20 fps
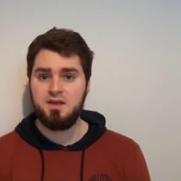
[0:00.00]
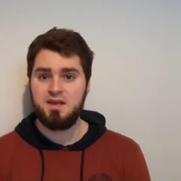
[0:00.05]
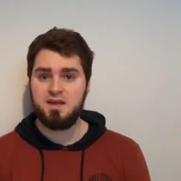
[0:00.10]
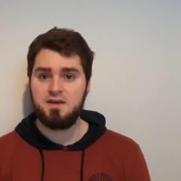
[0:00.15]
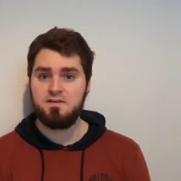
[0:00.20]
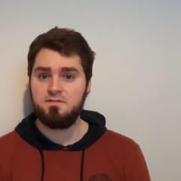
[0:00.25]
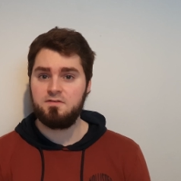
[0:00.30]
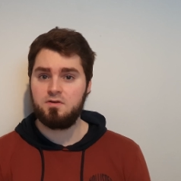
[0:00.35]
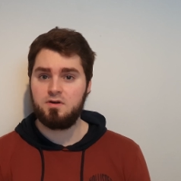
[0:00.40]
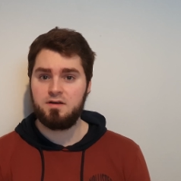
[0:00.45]

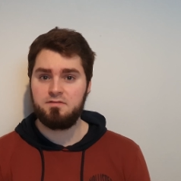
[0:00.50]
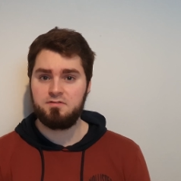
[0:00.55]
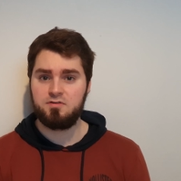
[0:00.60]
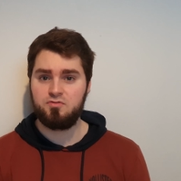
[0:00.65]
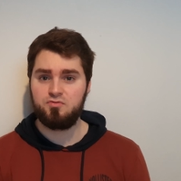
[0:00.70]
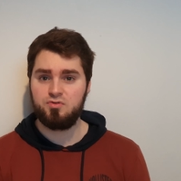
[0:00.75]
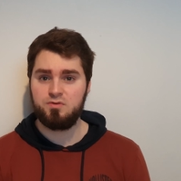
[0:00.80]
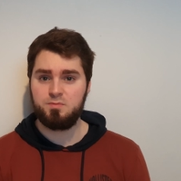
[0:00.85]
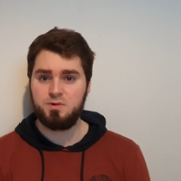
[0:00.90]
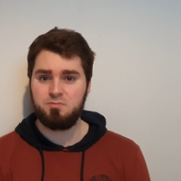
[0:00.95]
If you're having
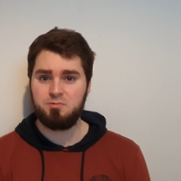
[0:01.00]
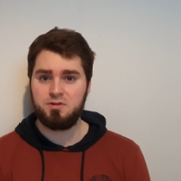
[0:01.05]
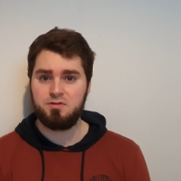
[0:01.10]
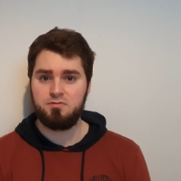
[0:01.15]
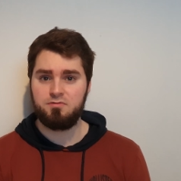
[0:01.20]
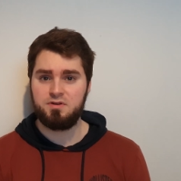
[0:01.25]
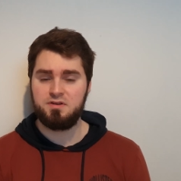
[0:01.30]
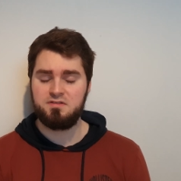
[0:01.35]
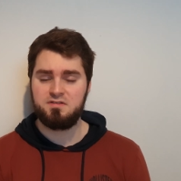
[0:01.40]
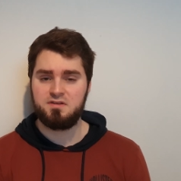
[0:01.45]
trouble with
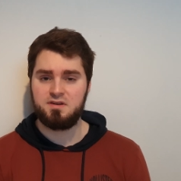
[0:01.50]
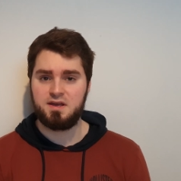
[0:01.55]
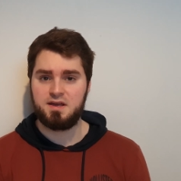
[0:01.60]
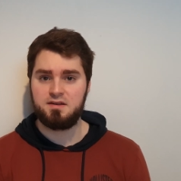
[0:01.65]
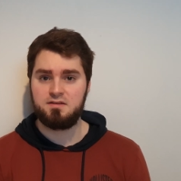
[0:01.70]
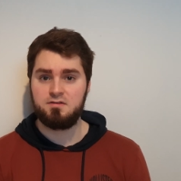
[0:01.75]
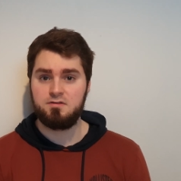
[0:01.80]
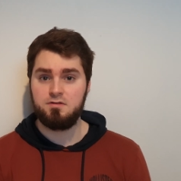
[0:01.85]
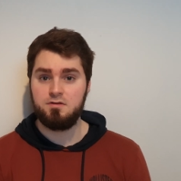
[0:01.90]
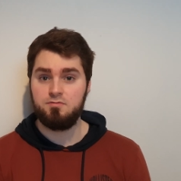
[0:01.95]
your
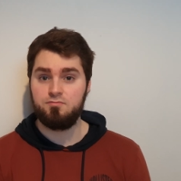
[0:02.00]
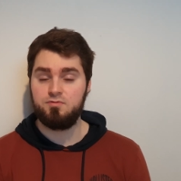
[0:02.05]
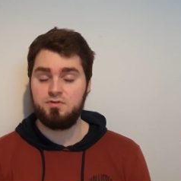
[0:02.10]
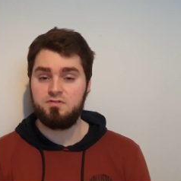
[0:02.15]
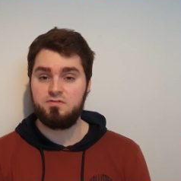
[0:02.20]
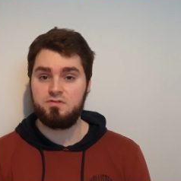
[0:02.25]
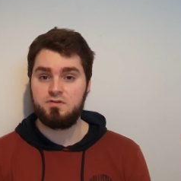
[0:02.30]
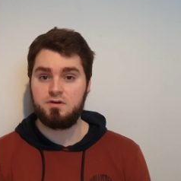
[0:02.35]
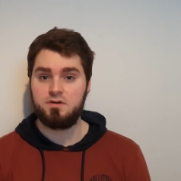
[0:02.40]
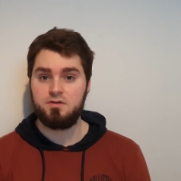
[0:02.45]
internet and you
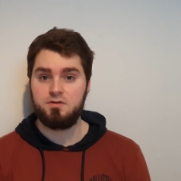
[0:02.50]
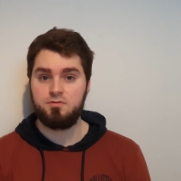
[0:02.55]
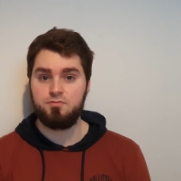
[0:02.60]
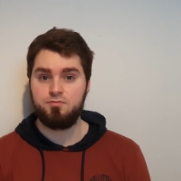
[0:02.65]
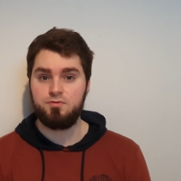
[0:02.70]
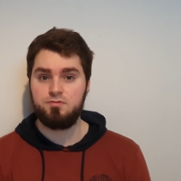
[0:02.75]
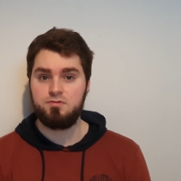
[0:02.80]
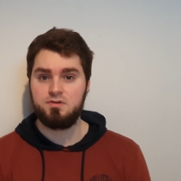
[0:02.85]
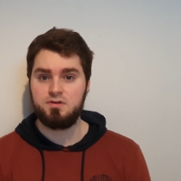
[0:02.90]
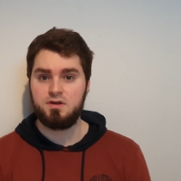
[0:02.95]
restart your
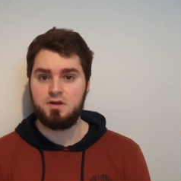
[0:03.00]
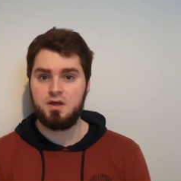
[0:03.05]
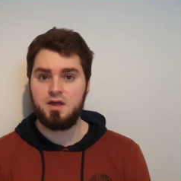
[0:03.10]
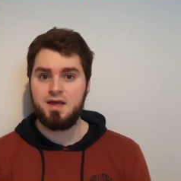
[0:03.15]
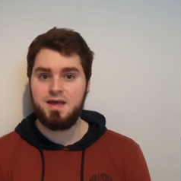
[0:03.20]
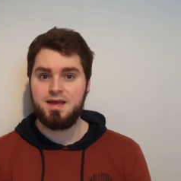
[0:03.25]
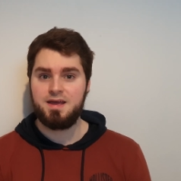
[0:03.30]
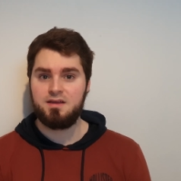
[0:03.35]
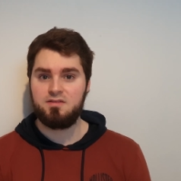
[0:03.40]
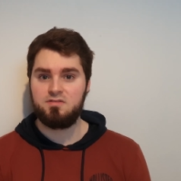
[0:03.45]
router,
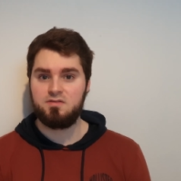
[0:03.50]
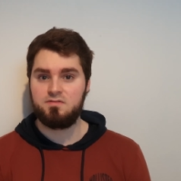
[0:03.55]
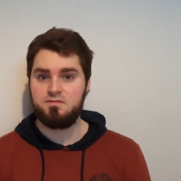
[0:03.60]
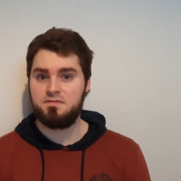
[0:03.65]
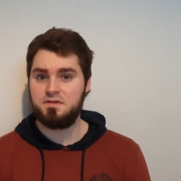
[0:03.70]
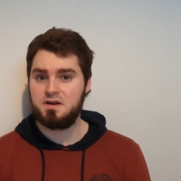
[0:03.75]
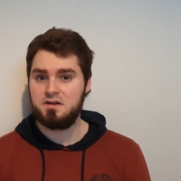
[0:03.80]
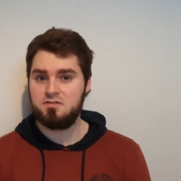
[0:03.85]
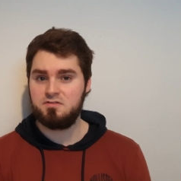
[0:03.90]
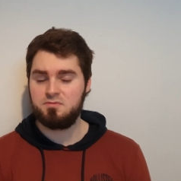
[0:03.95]
it's
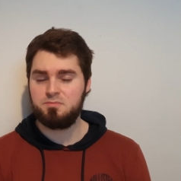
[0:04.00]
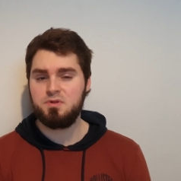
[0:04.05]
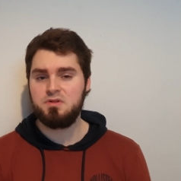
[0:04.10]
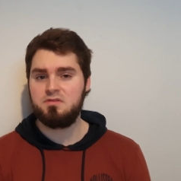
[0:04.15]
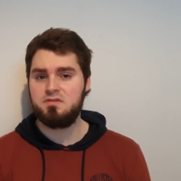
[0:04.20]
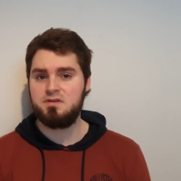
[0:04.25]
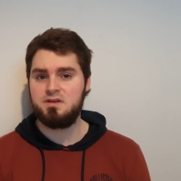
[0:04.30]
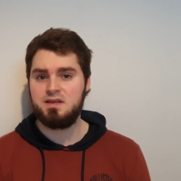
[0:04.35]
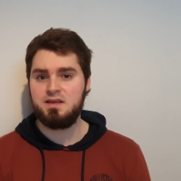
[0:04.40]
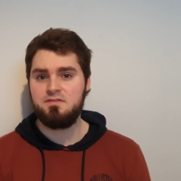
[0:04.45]
advisable
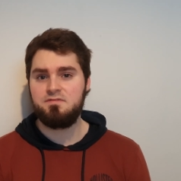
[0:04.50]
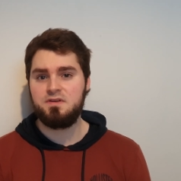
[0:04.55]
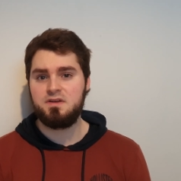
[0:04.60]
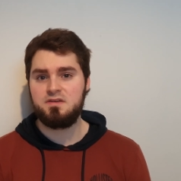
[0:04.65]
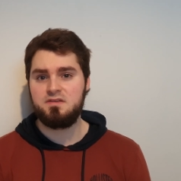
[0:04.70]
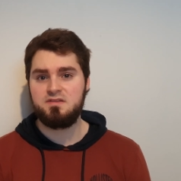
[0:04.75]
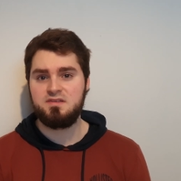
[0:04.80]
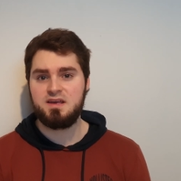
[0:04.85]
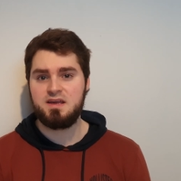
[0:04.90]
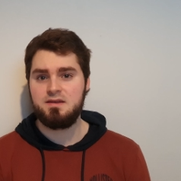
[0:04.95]
to leave
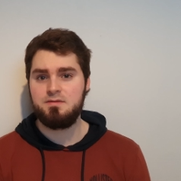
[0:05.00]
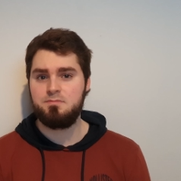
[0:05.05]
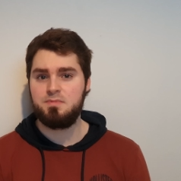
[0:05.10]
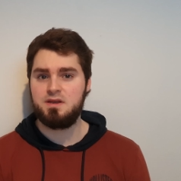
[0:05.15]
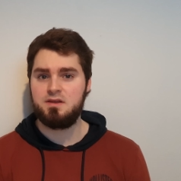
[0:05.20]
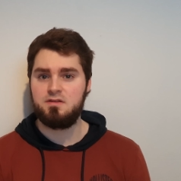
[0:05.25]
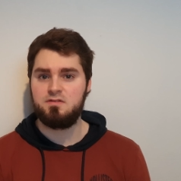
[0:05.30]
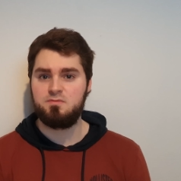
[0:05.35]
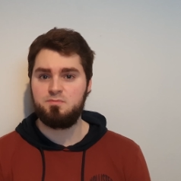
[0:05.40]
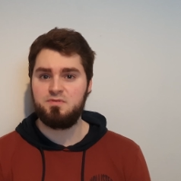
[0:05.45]
it 10
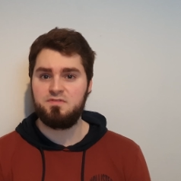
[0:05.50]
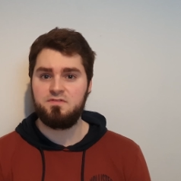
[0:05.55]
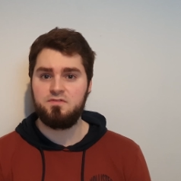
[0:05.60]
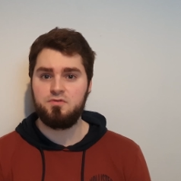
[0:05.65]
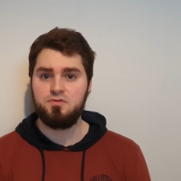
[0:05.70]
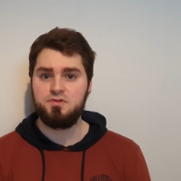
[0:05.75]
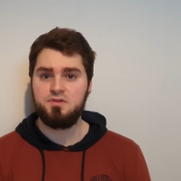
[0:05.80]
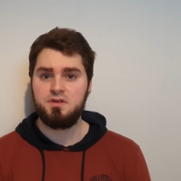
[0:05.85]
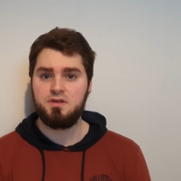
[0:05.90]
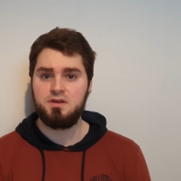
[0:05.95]
minutes
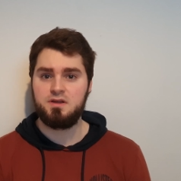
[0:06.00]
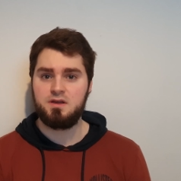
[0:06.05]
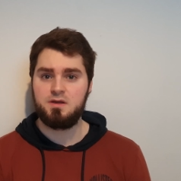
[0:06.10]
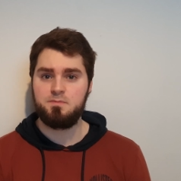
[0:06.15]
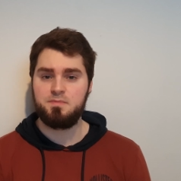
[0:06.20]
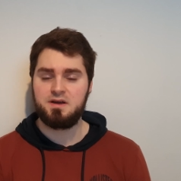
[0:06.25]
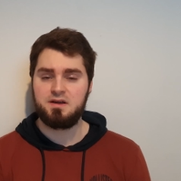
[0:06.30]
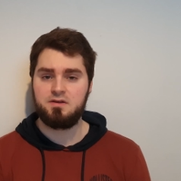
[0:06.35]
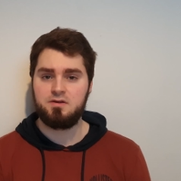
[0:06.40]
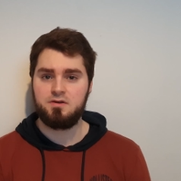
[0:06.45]
before turning it
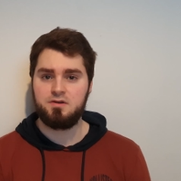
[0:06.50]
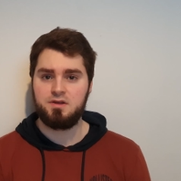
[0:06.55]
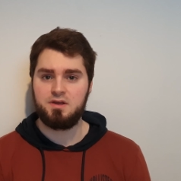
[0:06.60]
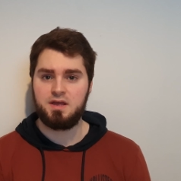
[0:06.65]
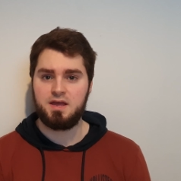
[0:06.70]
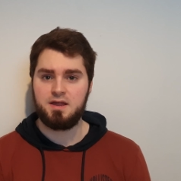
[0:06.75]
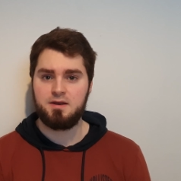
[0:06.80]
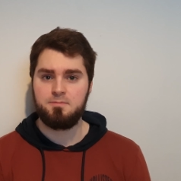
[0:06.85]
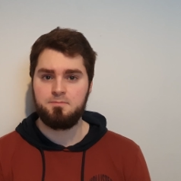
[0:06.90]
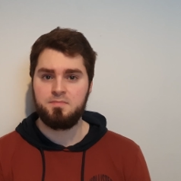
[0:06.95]
back on
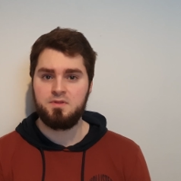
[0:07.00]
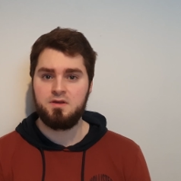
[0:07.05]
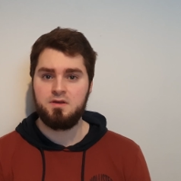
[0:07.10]
again.